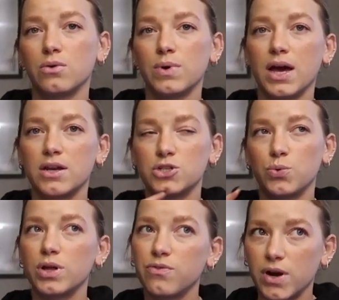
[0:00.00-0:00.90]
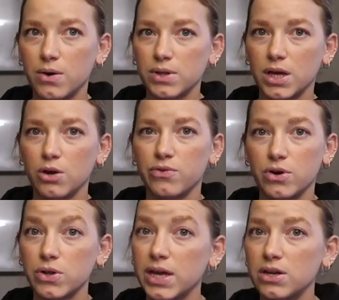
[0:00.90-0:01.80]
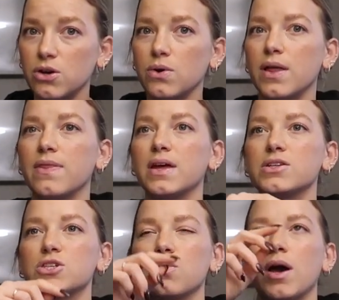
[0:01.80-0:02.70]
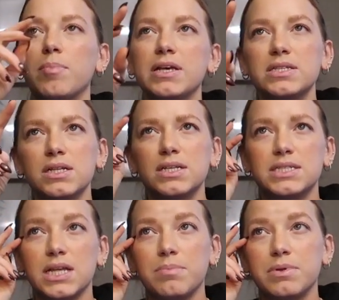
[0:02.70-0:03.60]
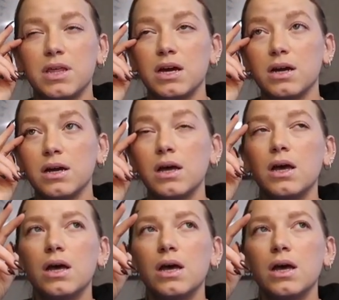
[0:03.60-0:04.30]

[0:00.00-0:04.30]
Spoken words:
We had a 24-hour layover in Orlando, and then so I basically slept there,